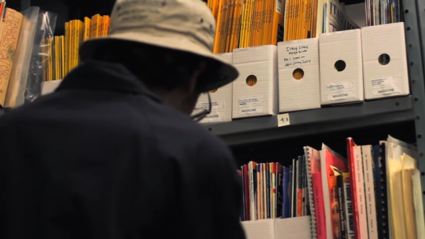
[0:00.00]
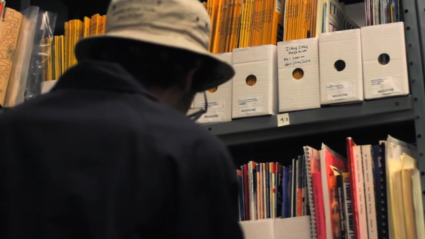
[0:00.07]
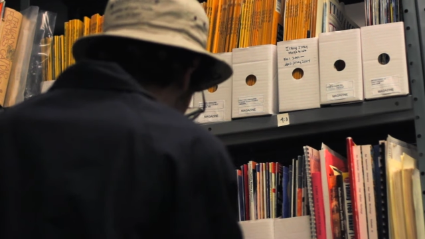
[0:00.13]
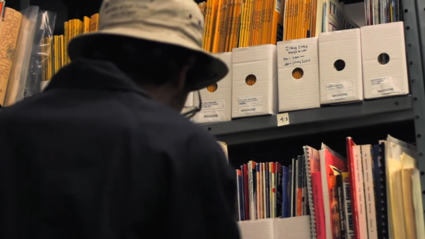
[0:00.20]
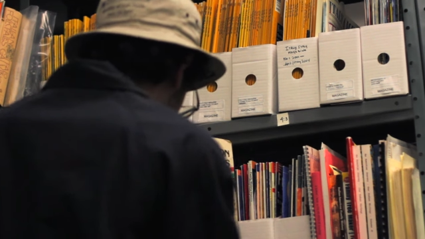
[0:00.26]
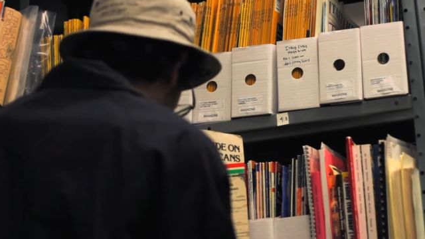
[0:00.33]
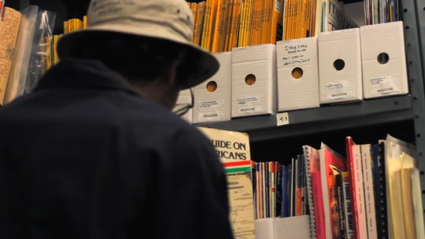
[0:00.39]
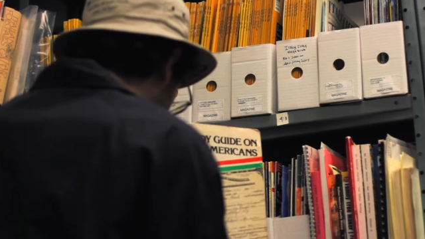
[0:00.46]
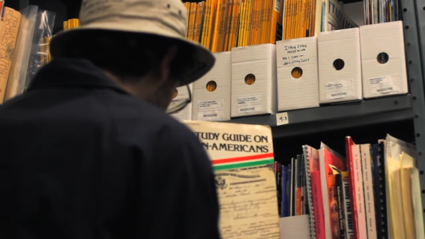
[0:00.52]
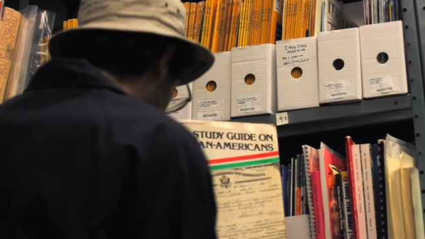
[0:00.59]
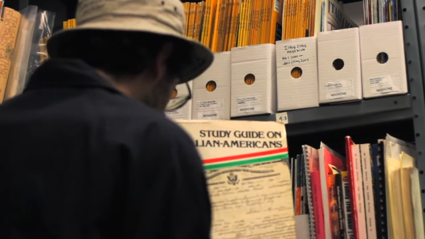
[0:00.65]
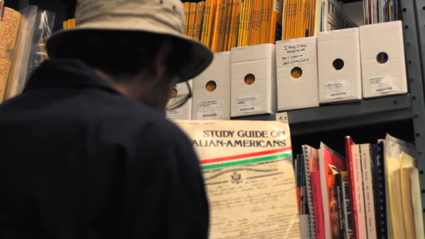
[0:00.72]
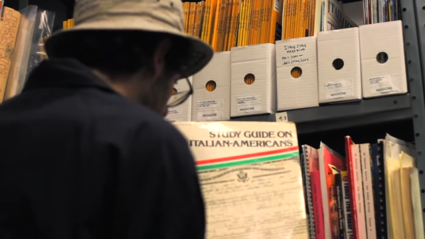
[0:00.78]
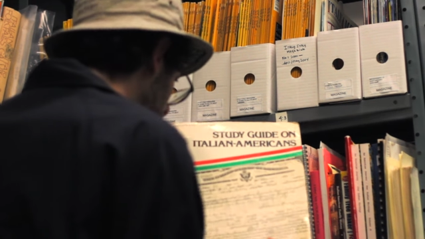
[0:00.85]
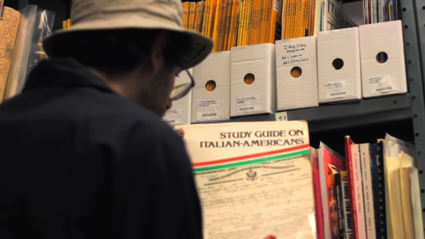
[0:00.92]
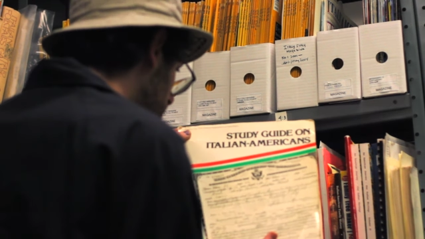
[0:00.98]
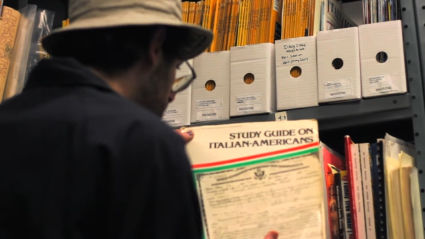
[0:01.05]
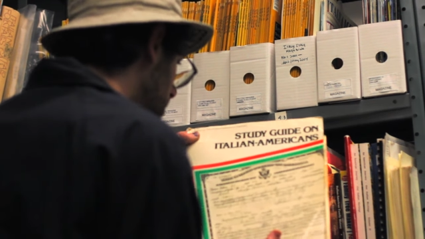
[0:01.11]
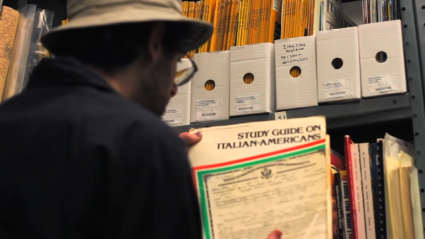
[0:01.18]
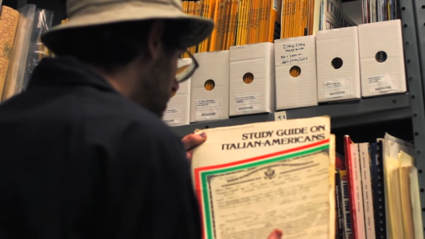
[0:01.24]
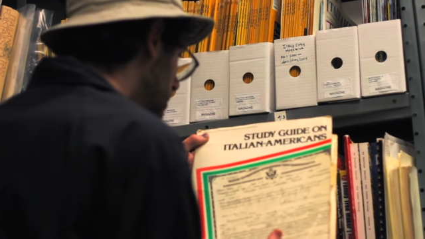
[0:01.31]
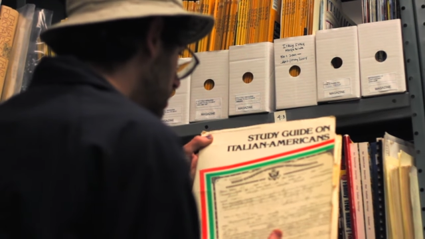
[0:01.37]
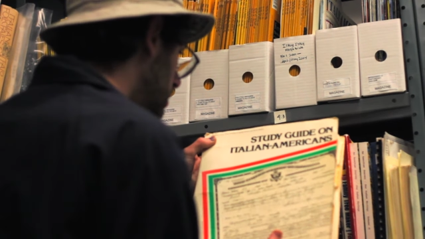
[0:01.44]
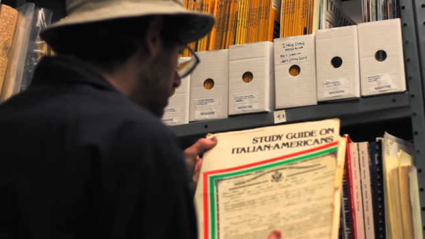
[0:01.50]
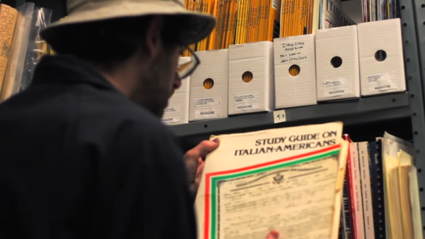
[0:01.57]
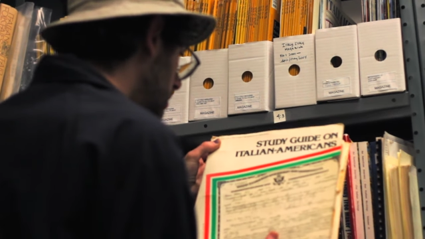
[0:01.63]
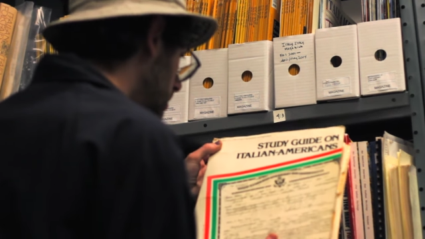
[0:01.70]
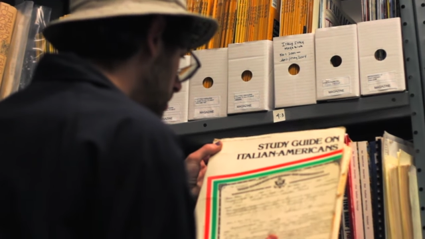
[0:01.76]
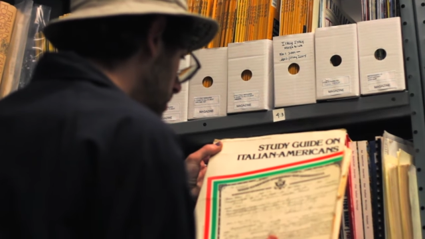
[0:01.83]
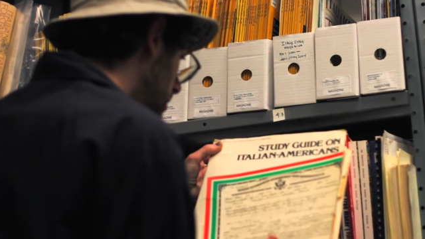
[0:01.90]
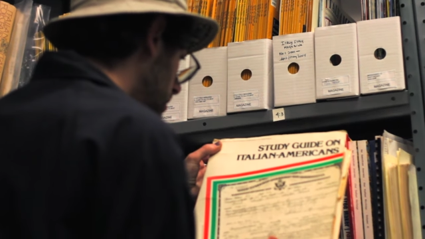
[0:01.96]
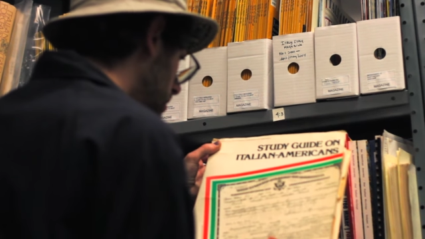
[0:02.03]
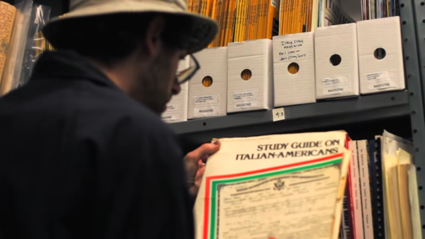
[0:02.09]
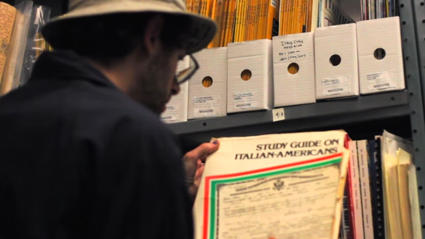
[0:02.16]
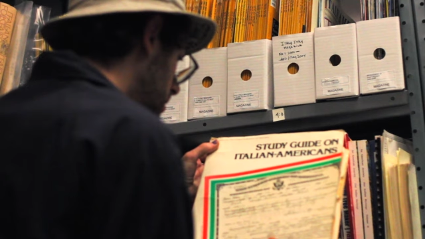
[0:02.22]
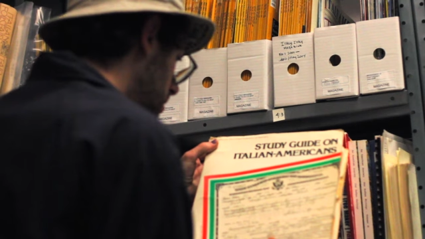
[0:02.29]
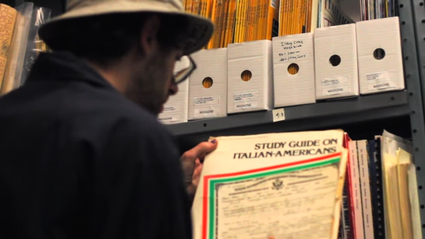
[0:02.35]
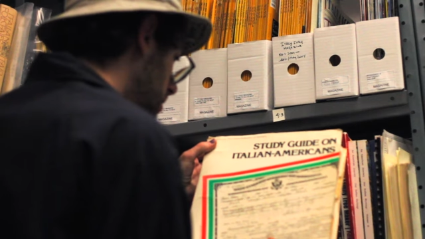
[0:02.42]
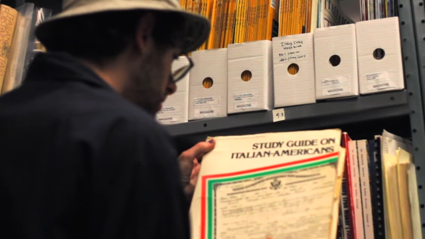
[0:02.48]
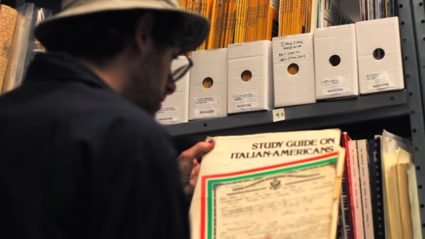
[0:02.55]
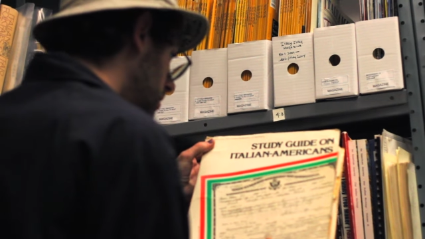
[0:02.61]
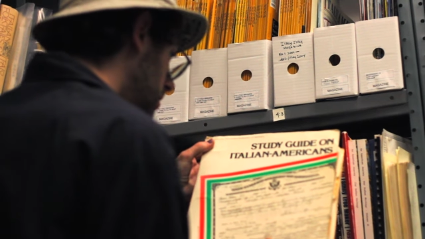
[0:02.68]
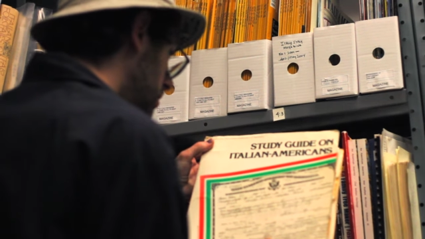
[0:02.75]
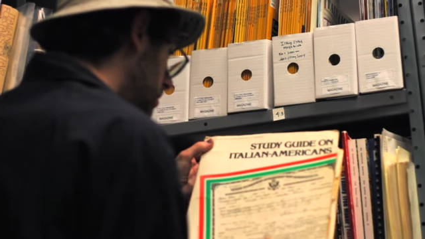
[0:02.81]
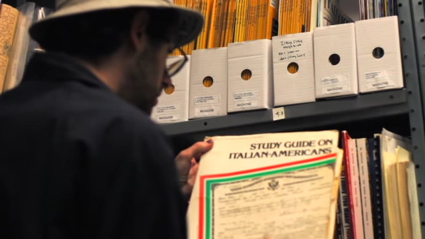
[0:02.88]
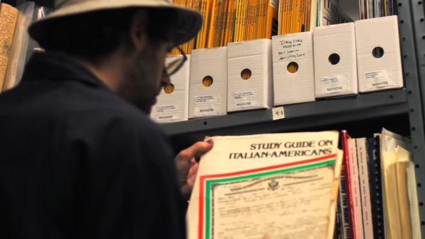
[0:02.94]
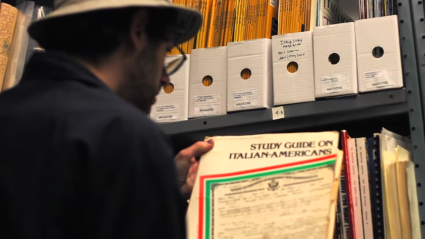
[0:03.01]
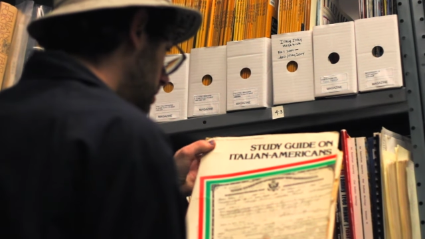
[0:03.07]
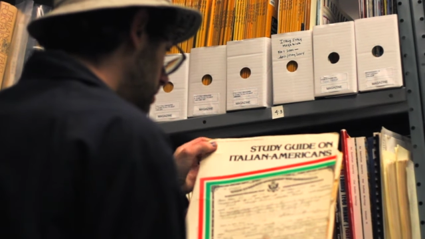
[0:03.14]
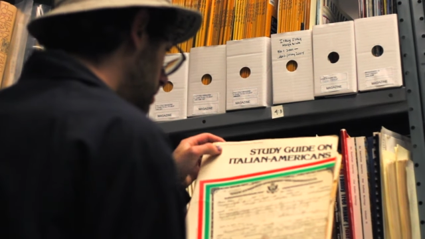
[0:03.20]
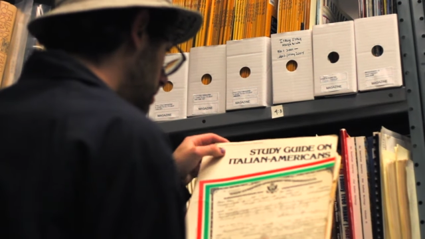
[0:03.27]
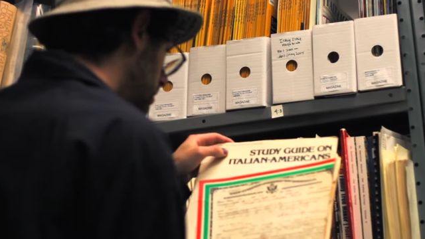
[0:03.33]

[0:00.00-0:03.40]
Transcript: [unreadable: no face in view]